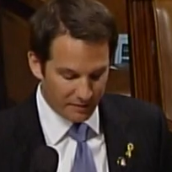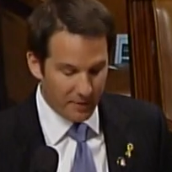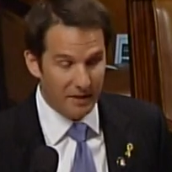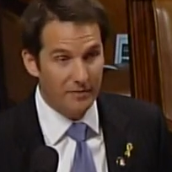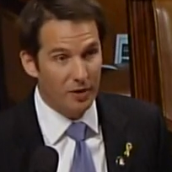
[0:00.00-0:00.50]

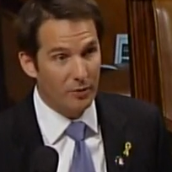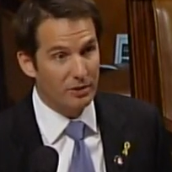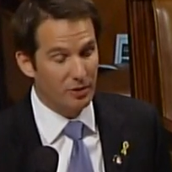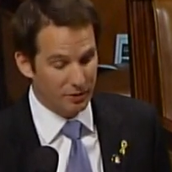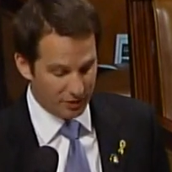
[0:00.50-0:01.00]
many of our
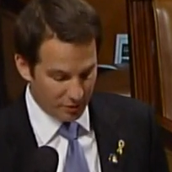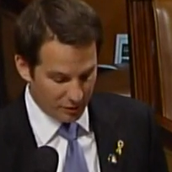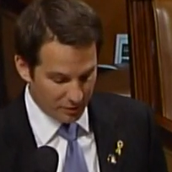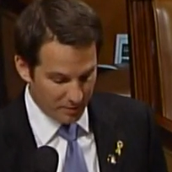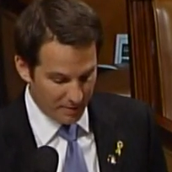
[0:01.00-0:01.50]
returning
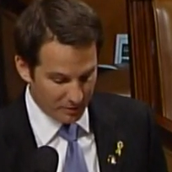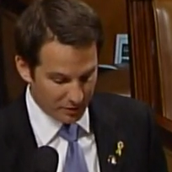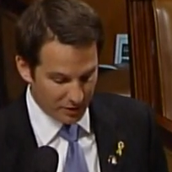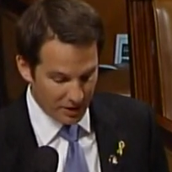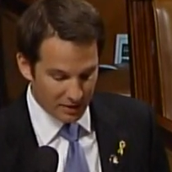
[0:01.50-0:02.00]
service
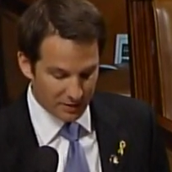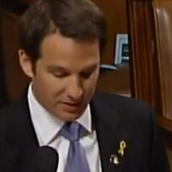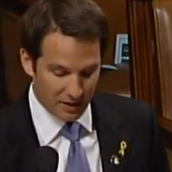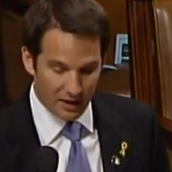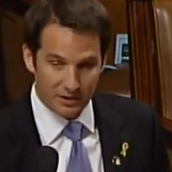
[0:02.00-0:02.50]
members
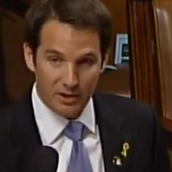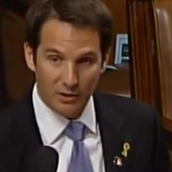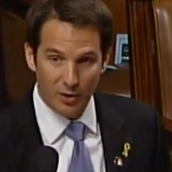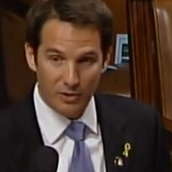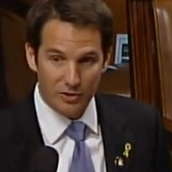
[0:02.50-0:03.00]
decide to
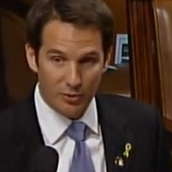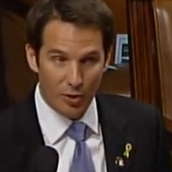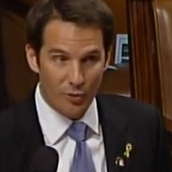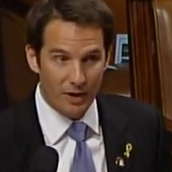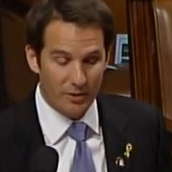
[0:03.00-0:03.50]
launch their
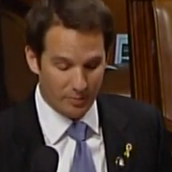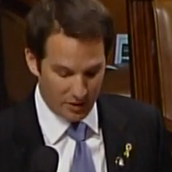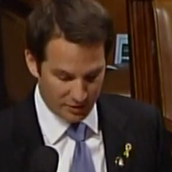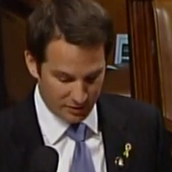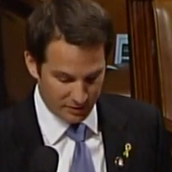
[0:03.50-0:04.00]
own
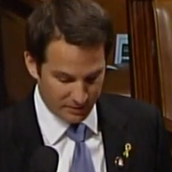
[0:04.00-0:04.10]
enterprises.